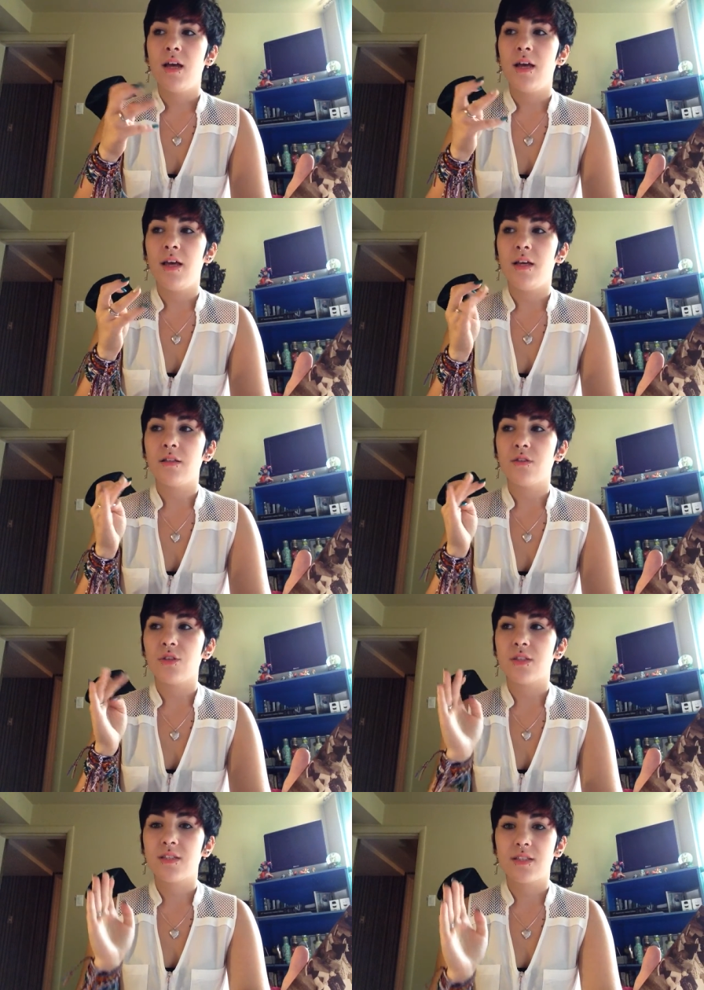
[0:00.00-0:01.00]
and
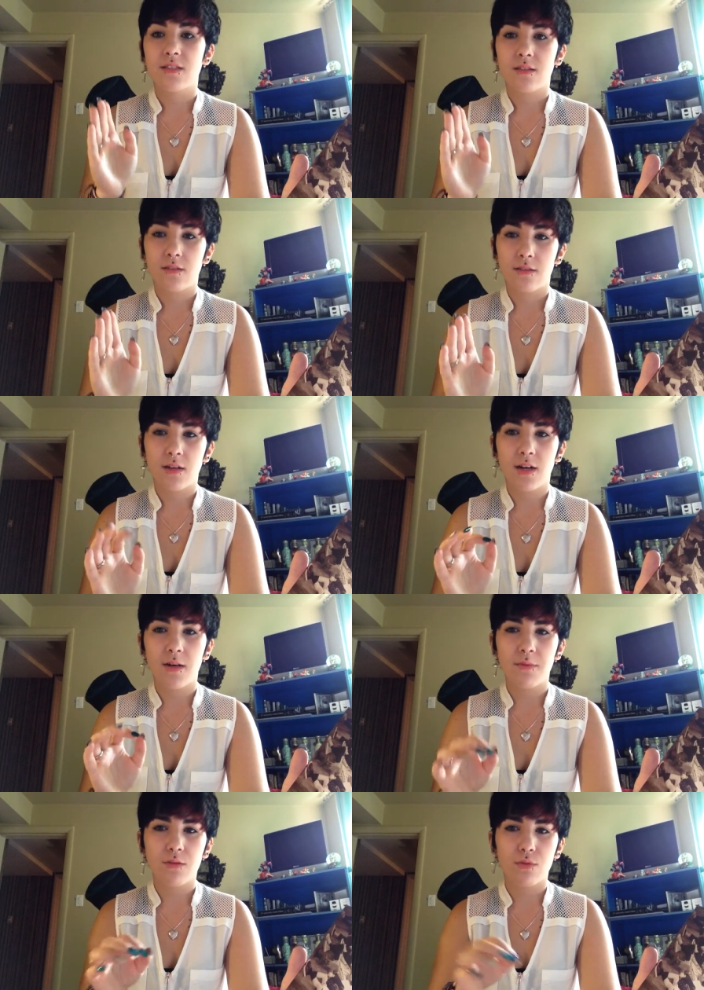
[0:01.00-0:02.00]
the
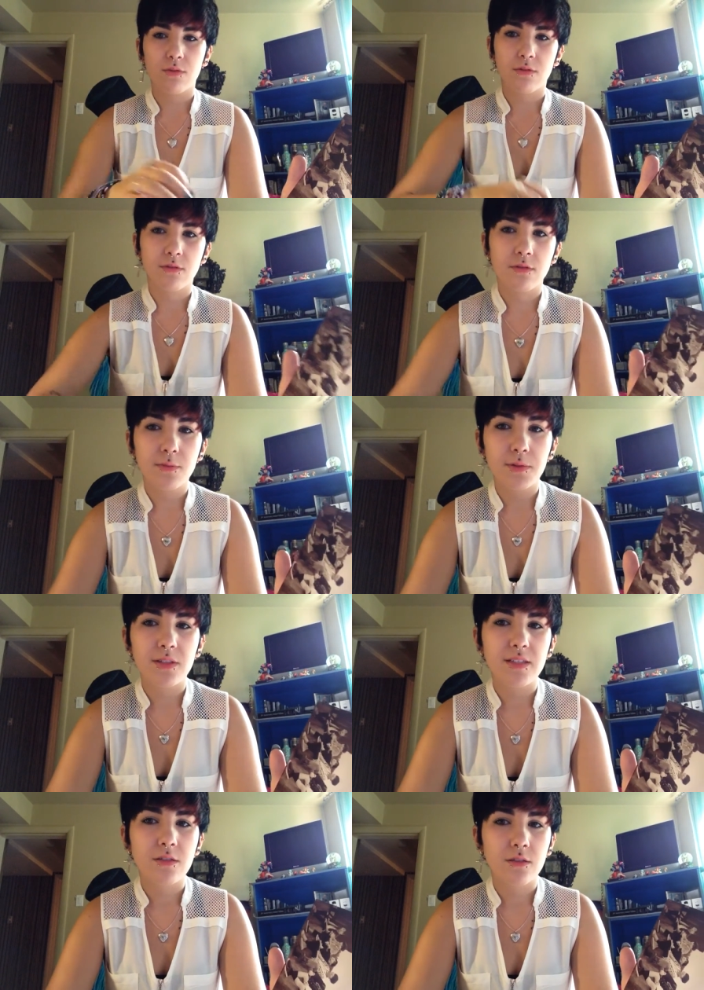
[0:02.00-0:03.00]
time I was
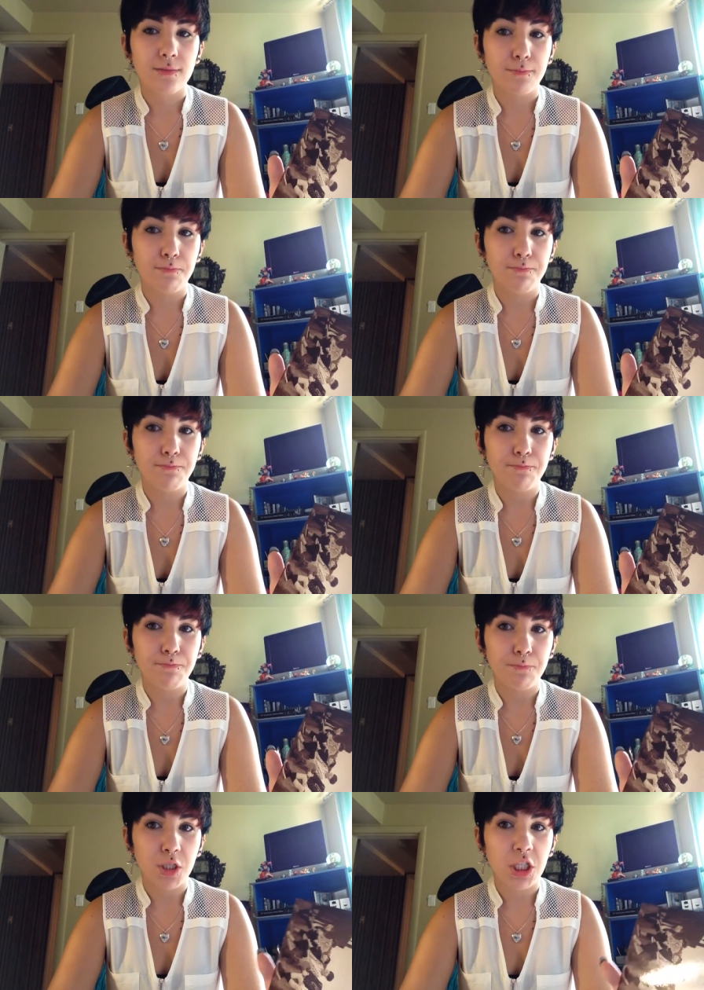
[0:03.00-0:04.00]
supposed to
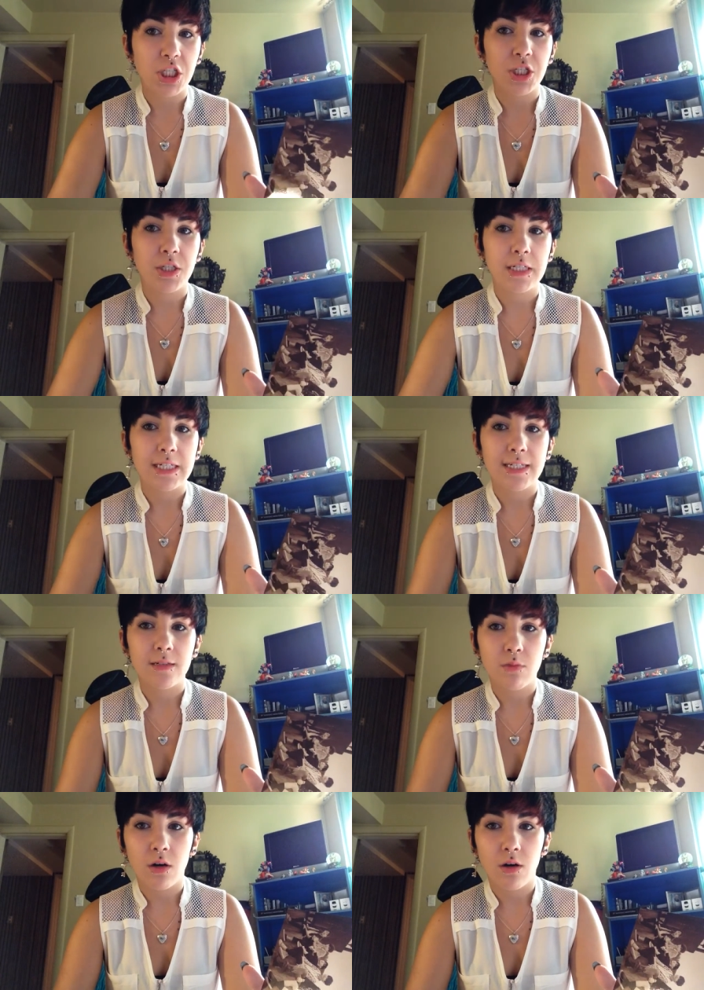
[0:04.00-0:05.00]
buy the
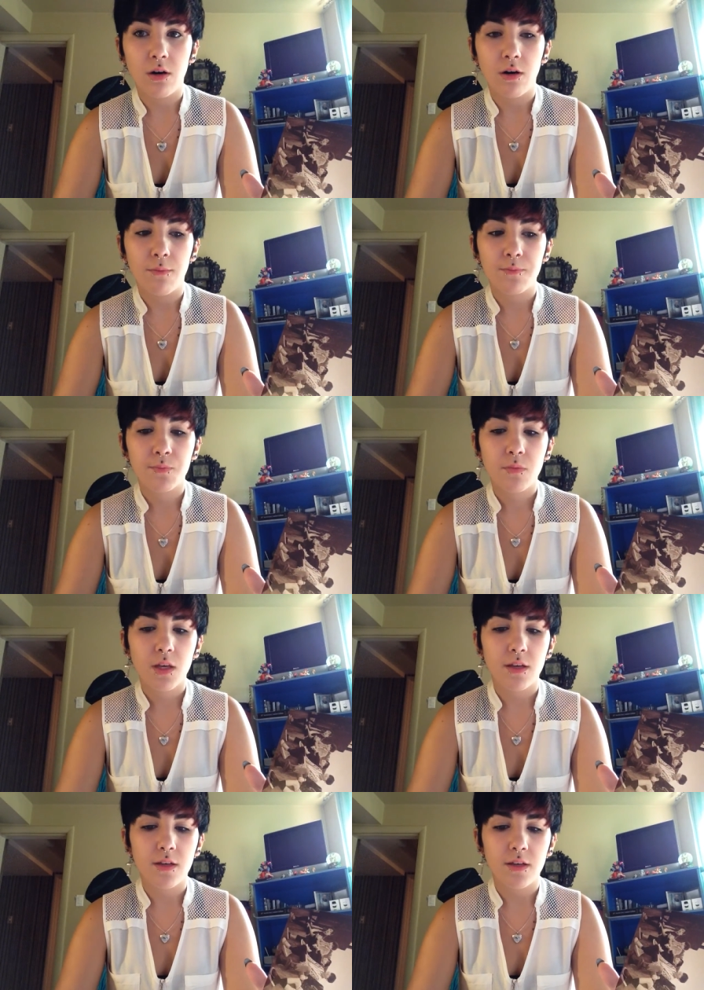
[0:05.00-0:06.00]
album,
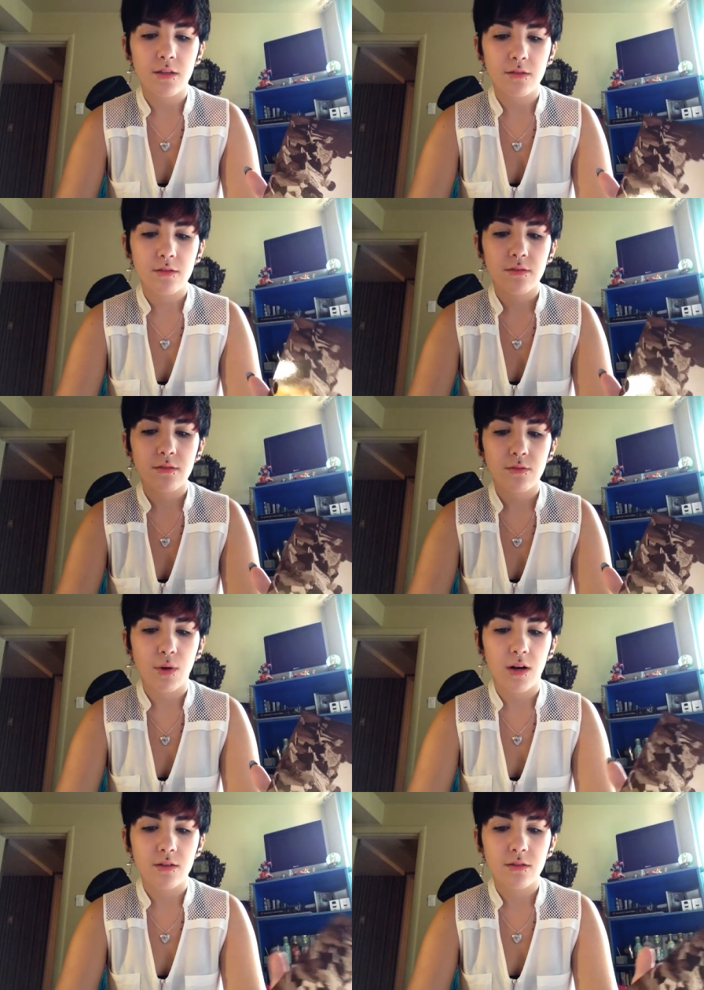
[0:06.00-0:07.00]
it
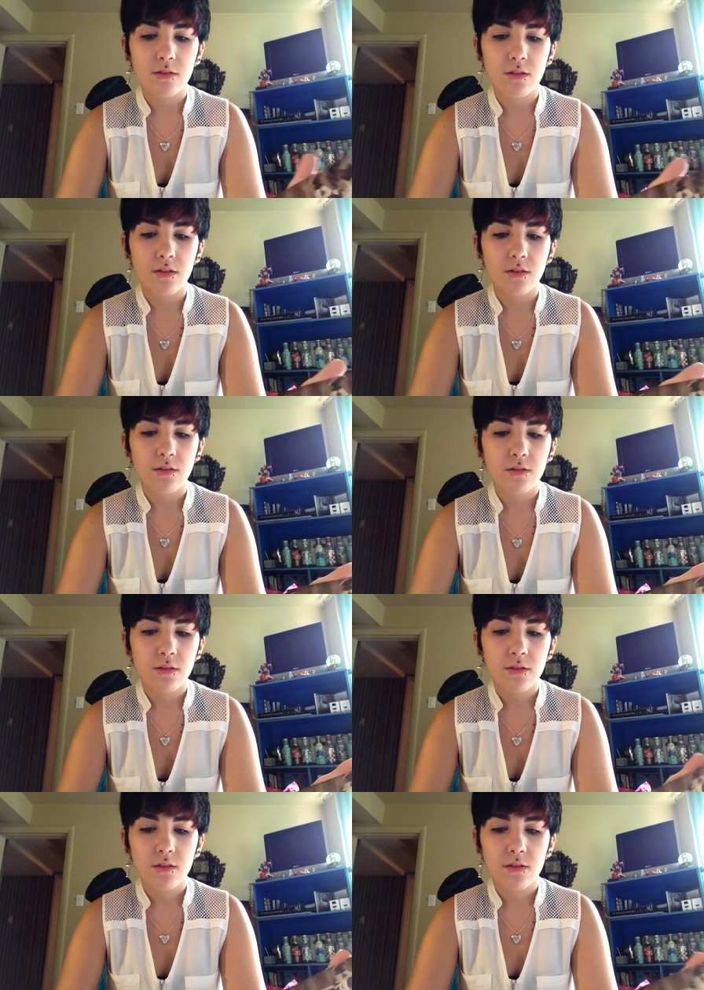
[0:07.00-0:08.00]
was
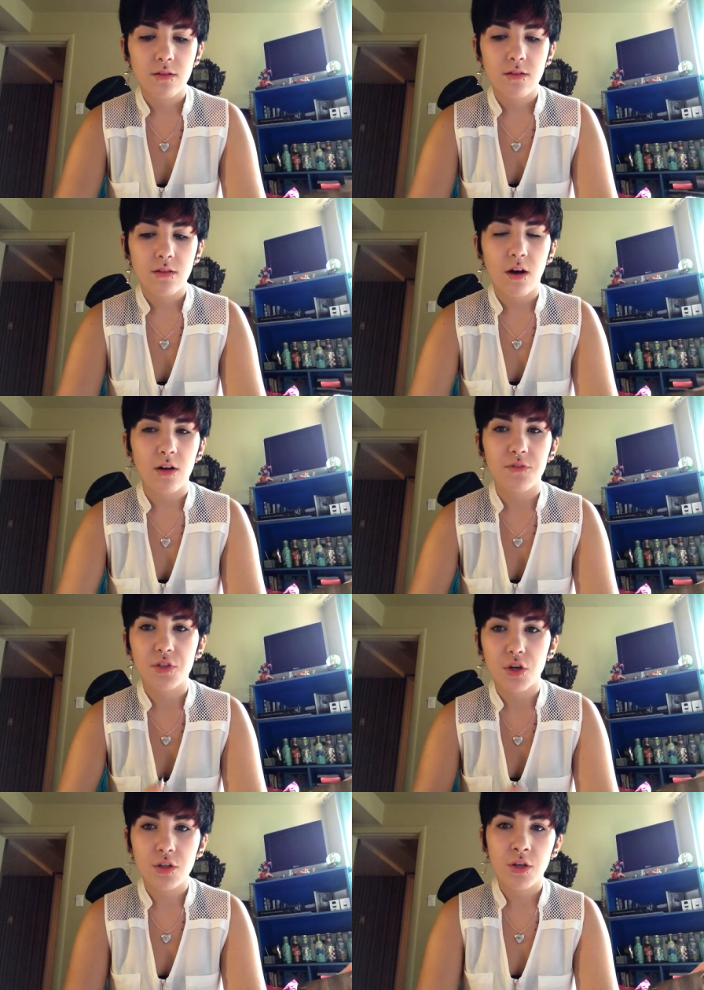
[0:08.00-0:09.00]
out of
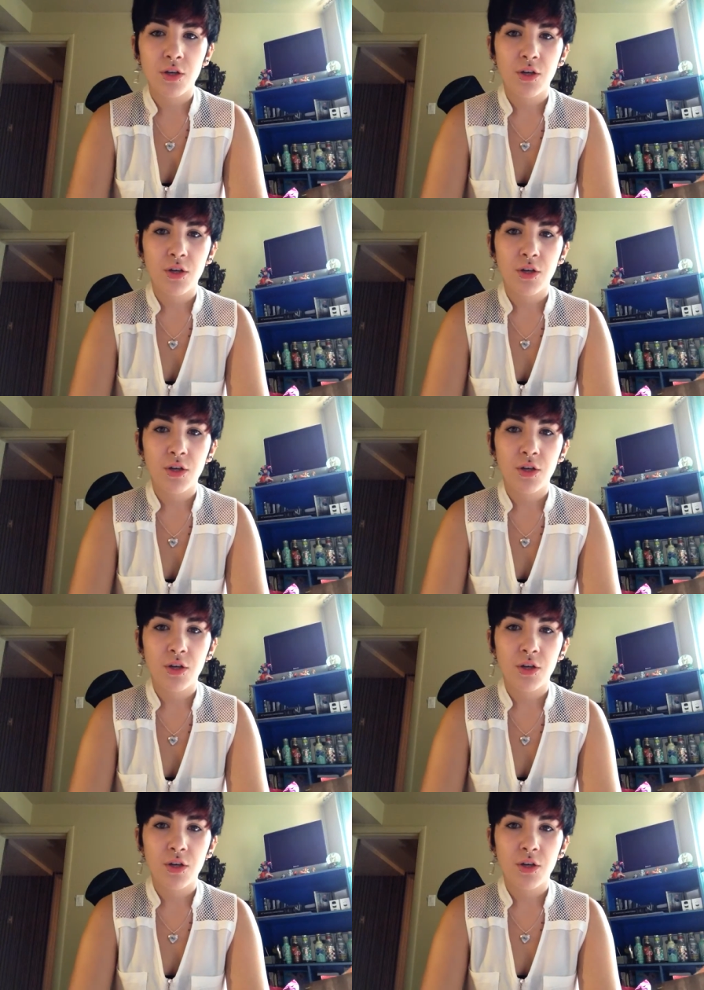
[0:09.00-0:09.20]
stock.